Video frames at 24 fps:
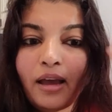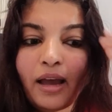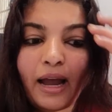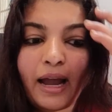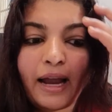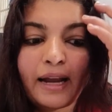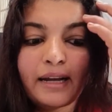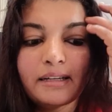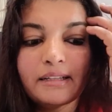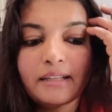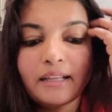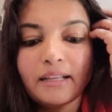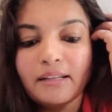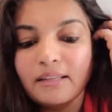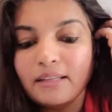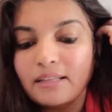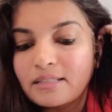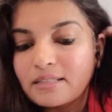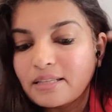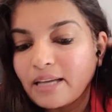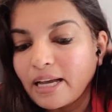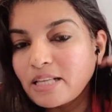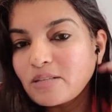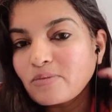And then
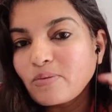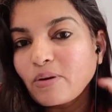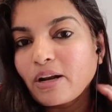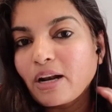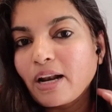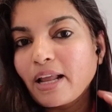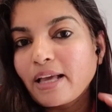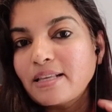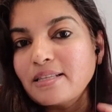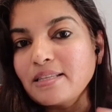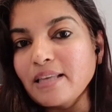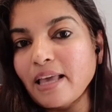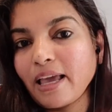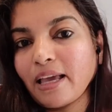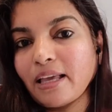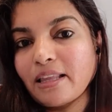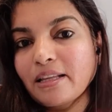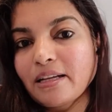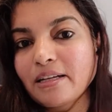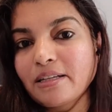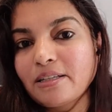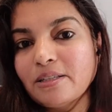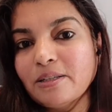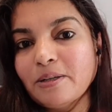these guys were like saying
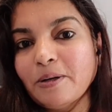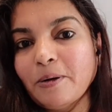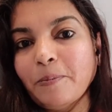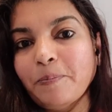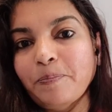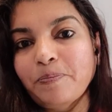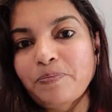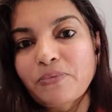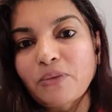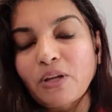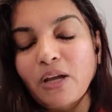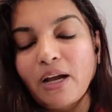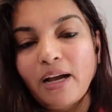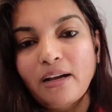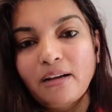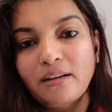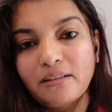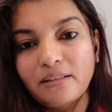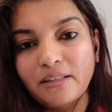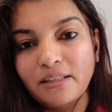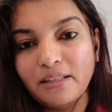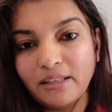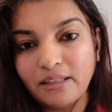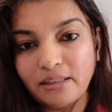that
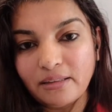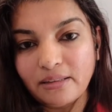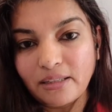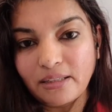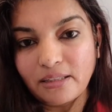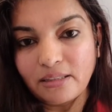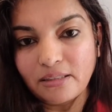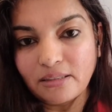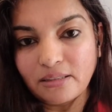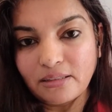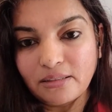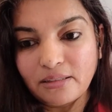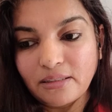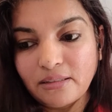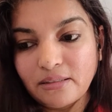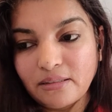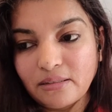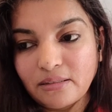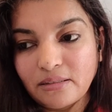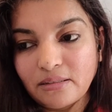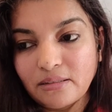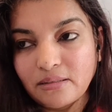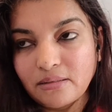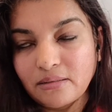
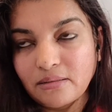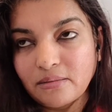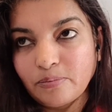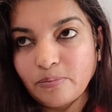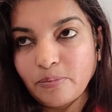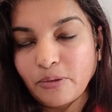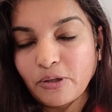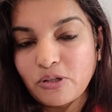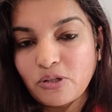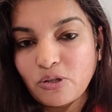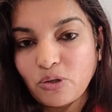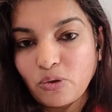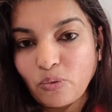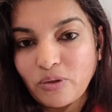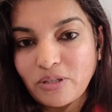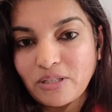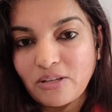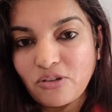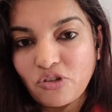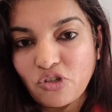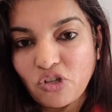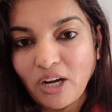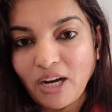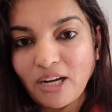the person who is
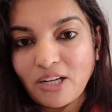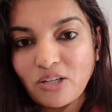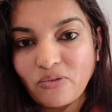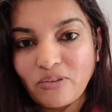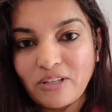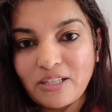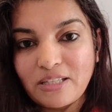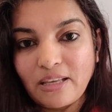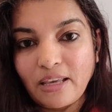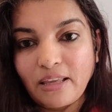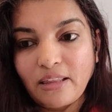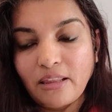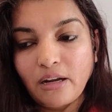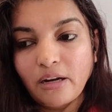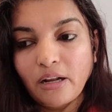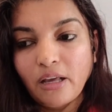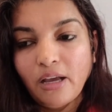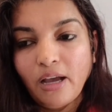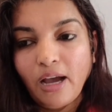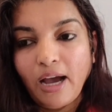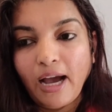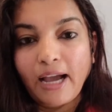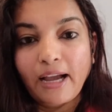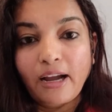in charge will say that
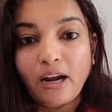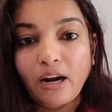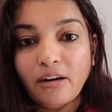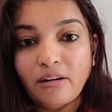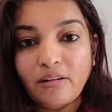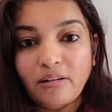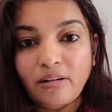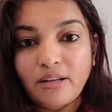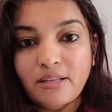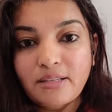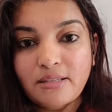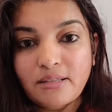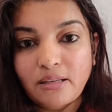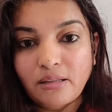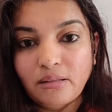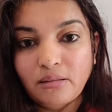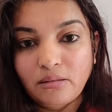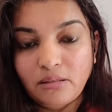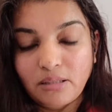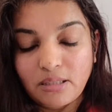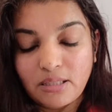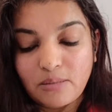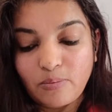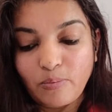I can't risk
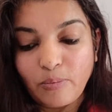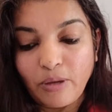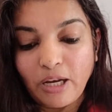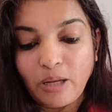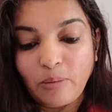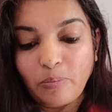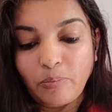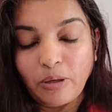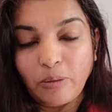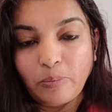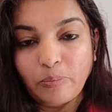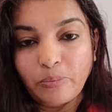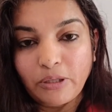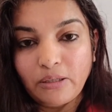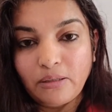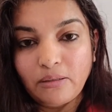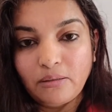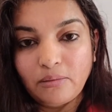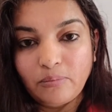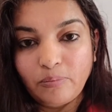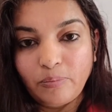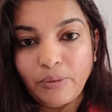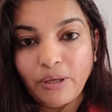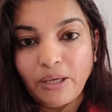this many
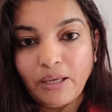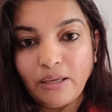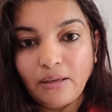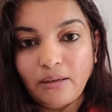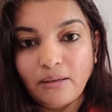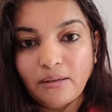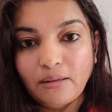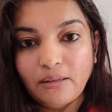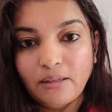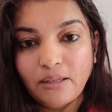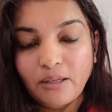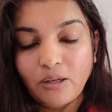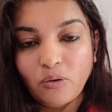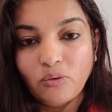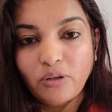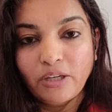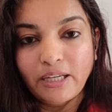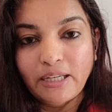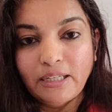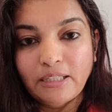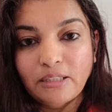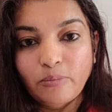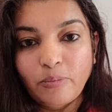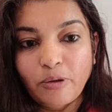people being
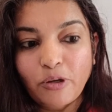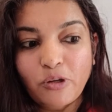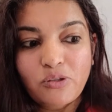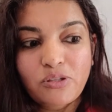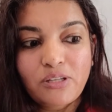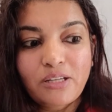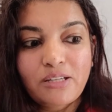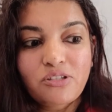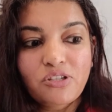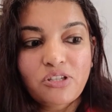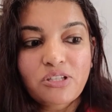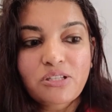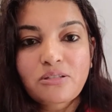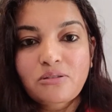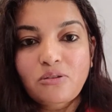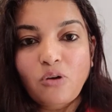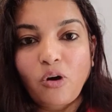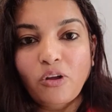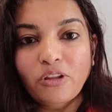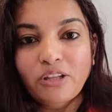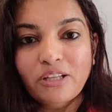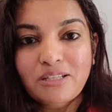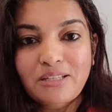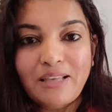killed, because they just
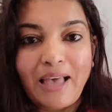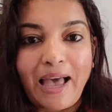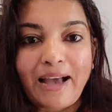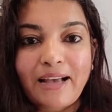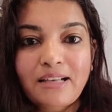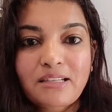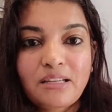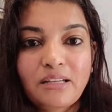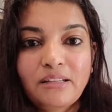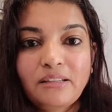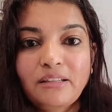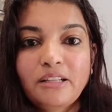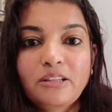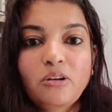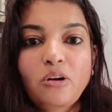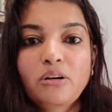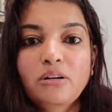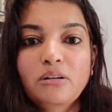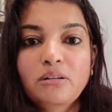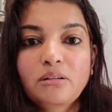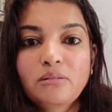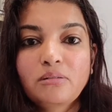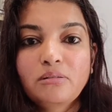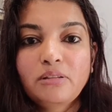saw the sacks and they
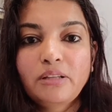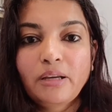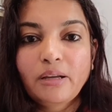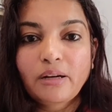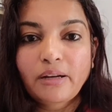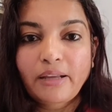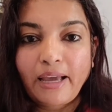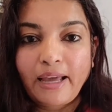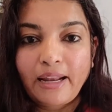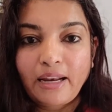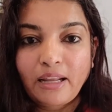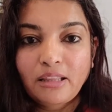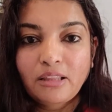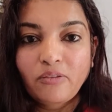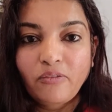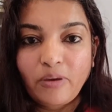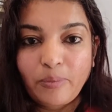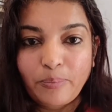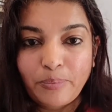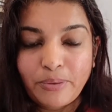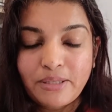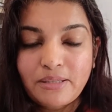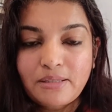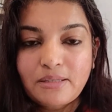thought they're carrying the
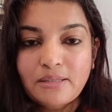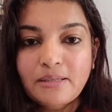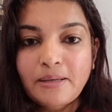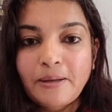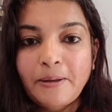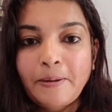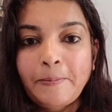weapons.